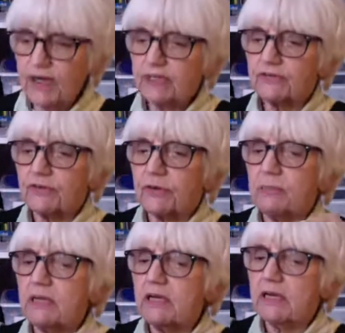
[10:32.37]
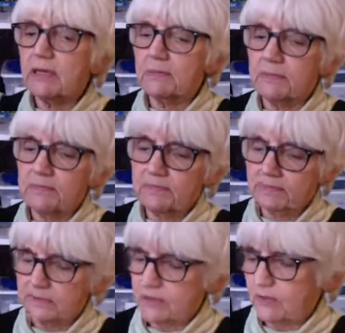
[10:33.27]
waist for a medium.
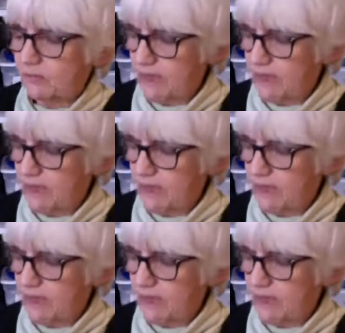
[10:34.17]
So